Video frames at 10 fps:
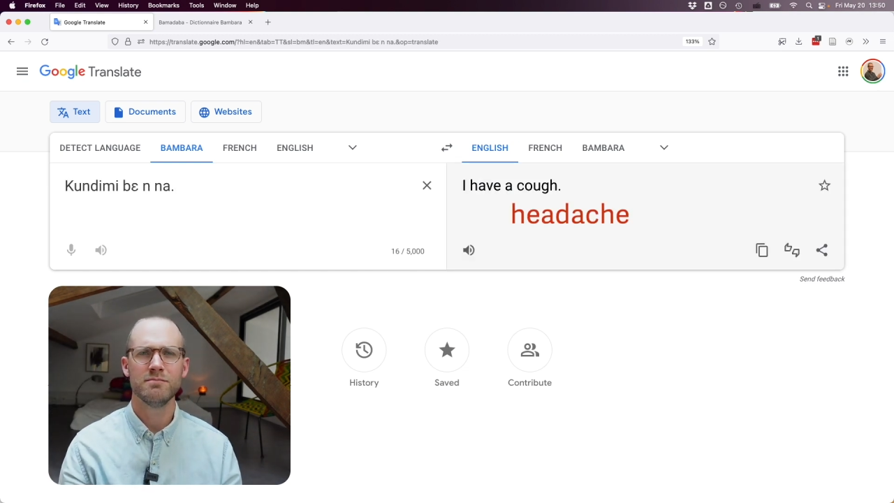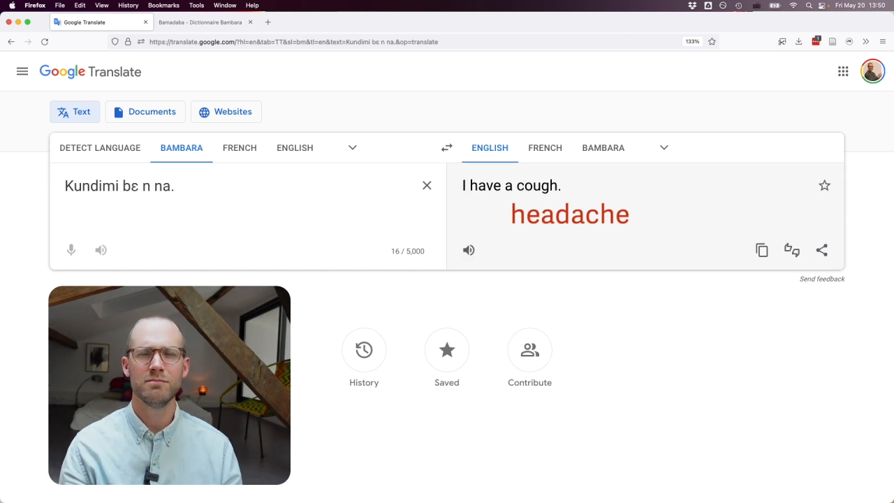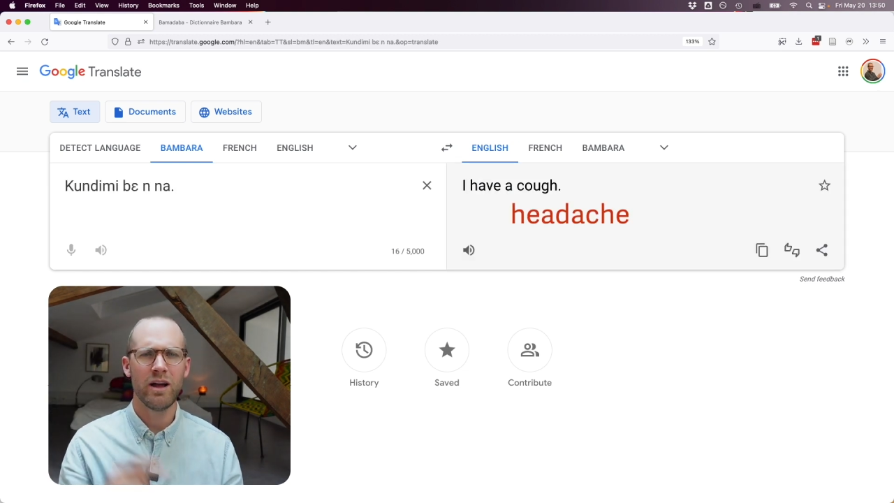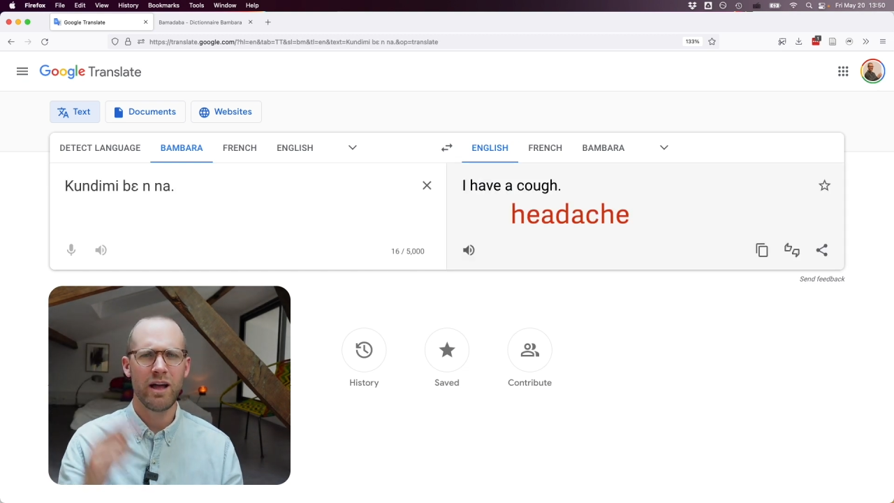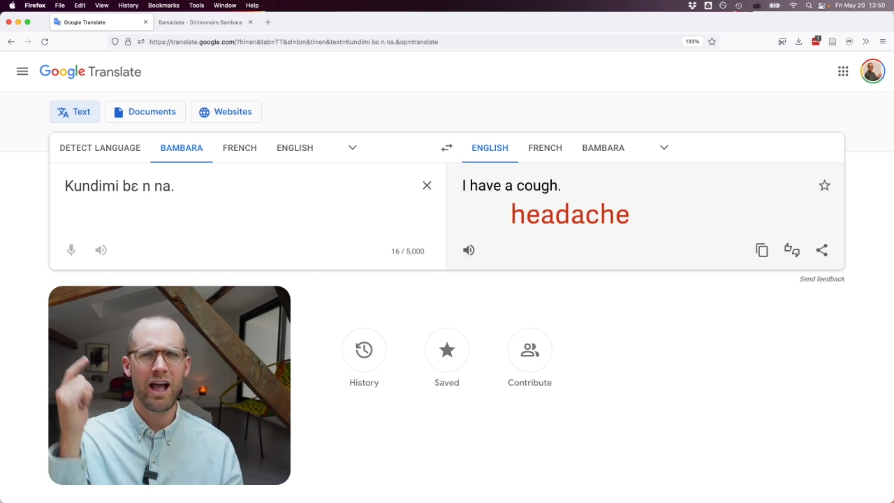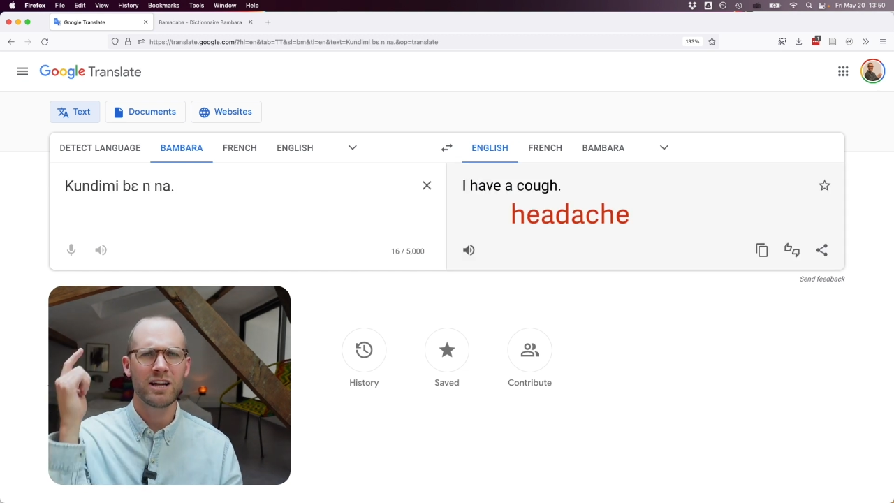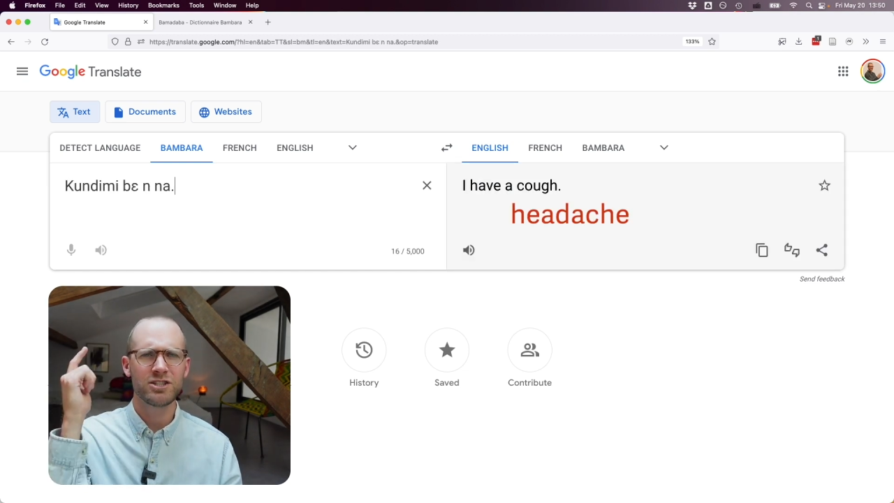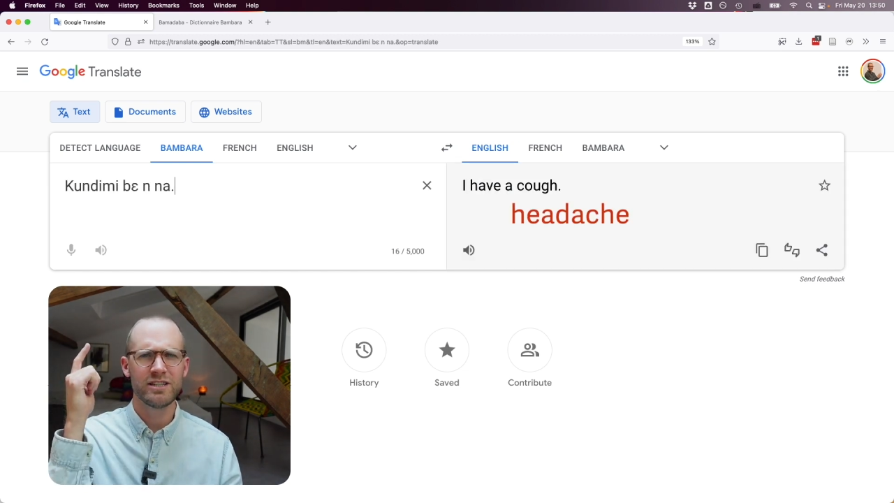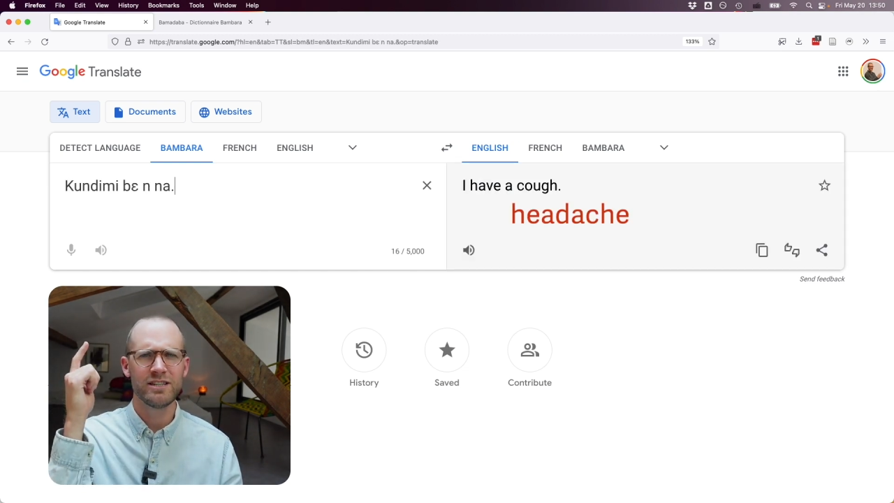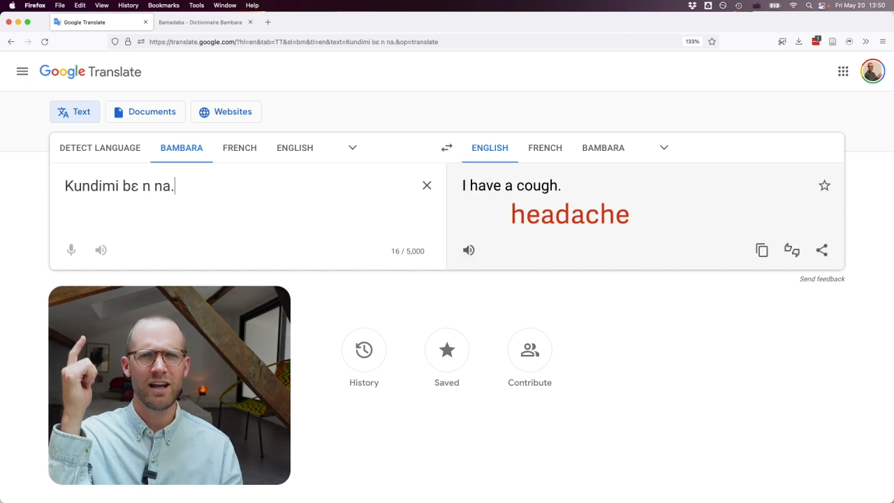but
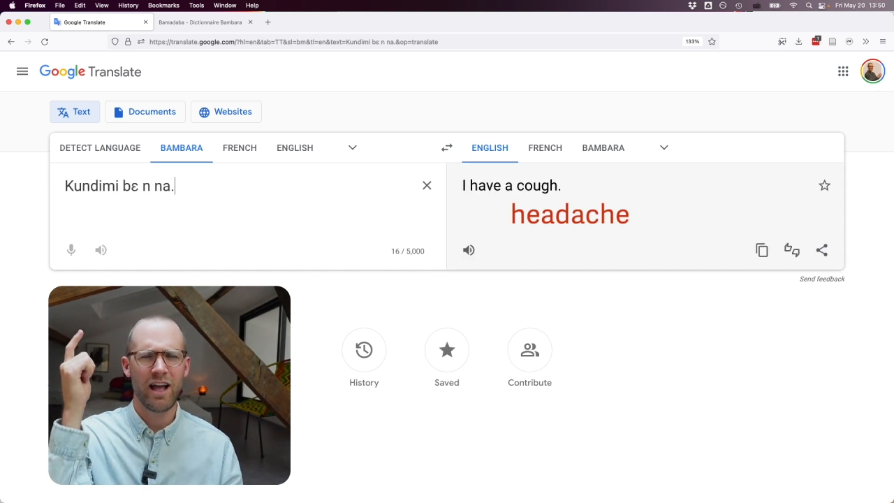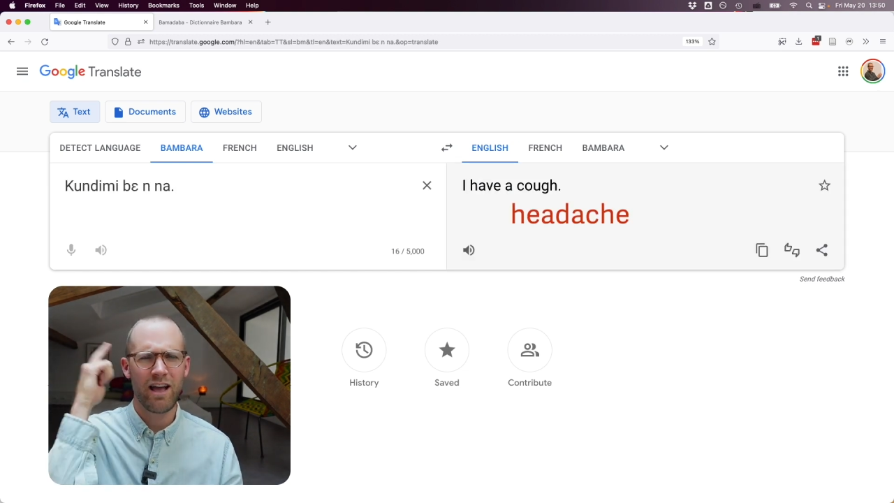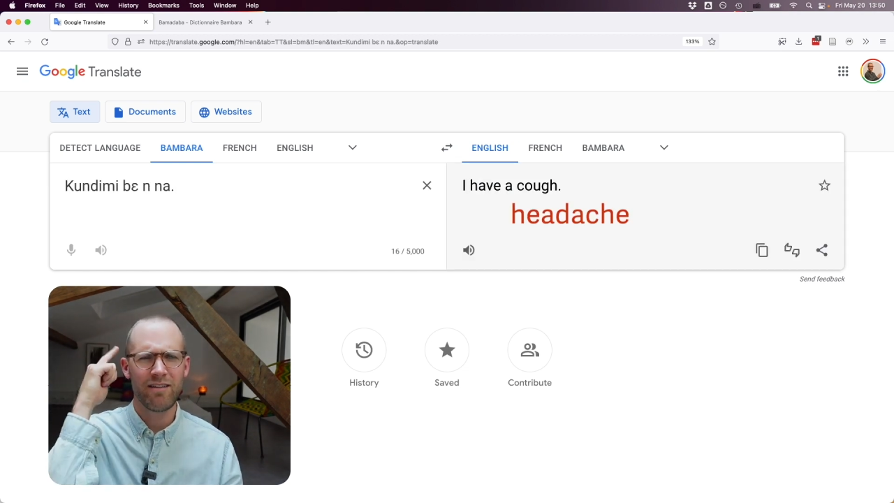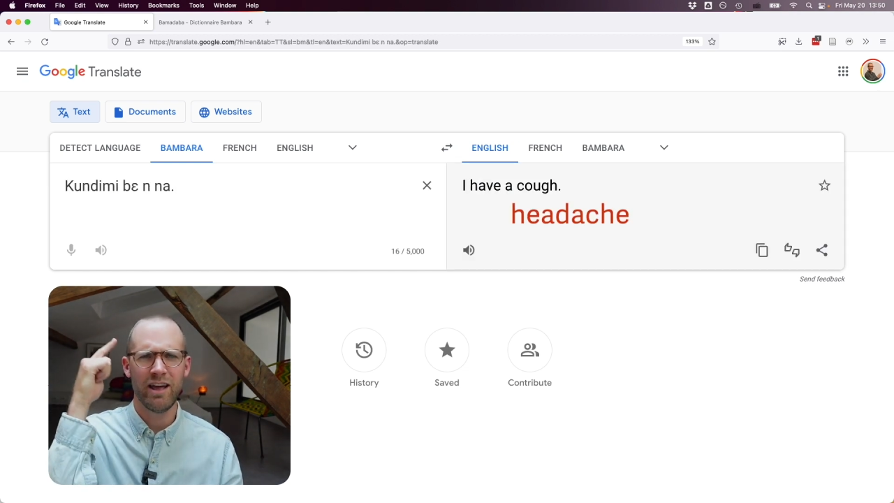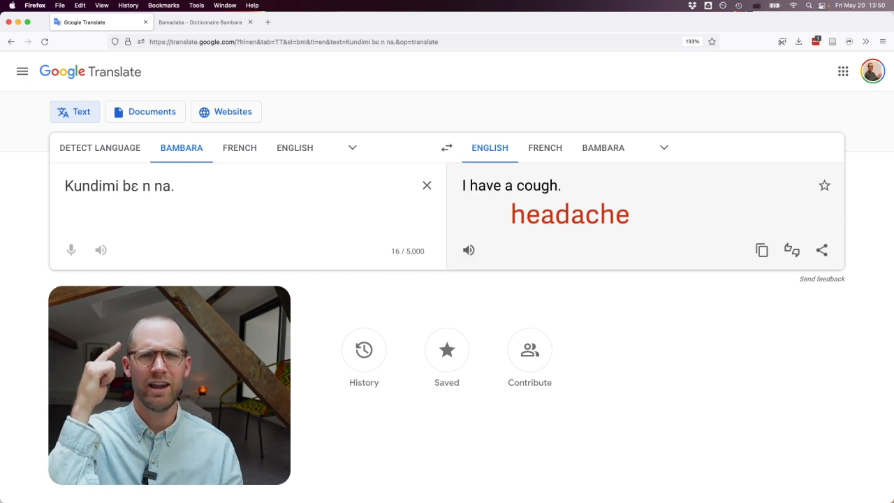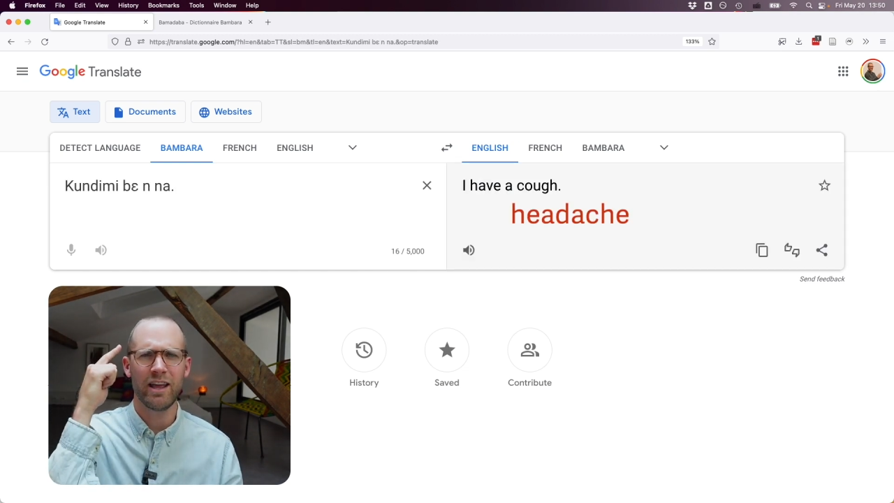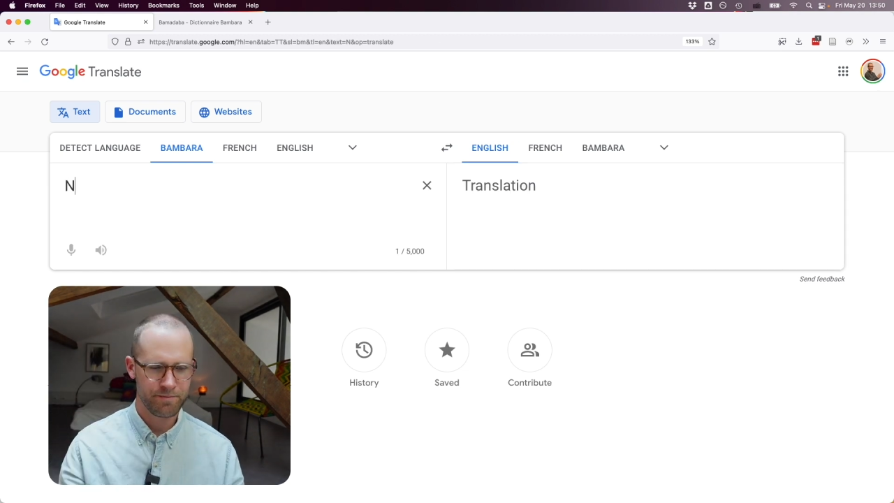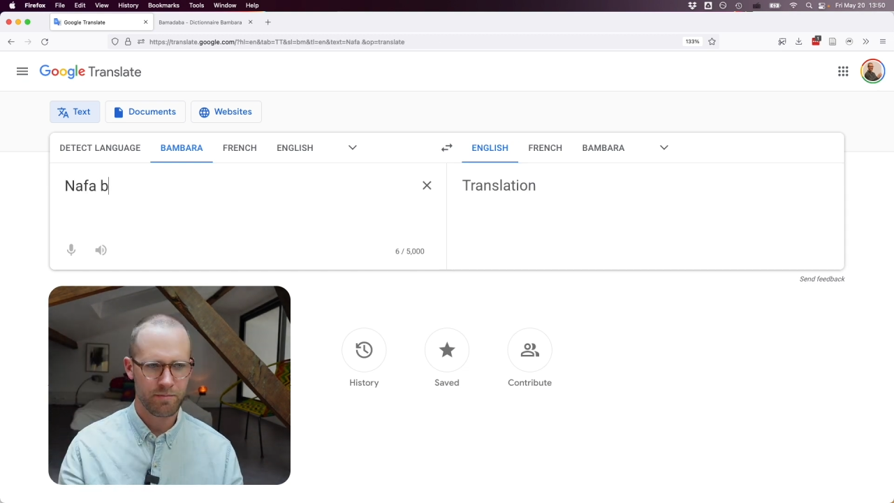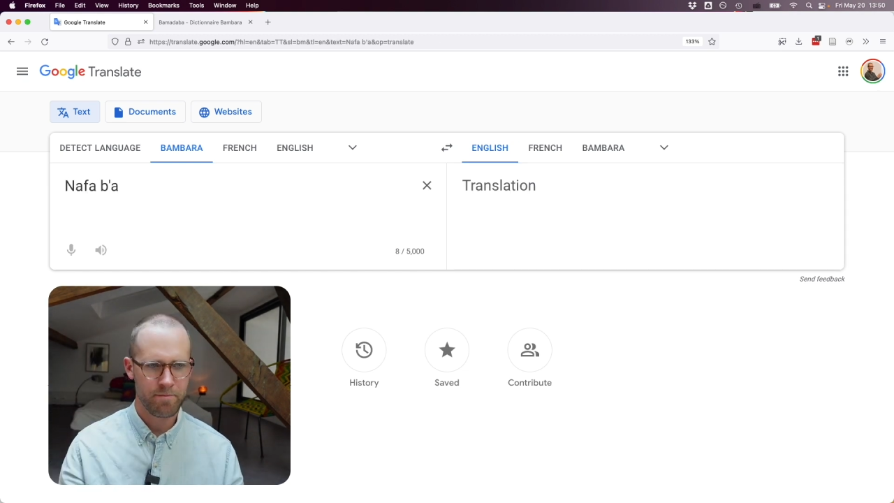actually I have a headache.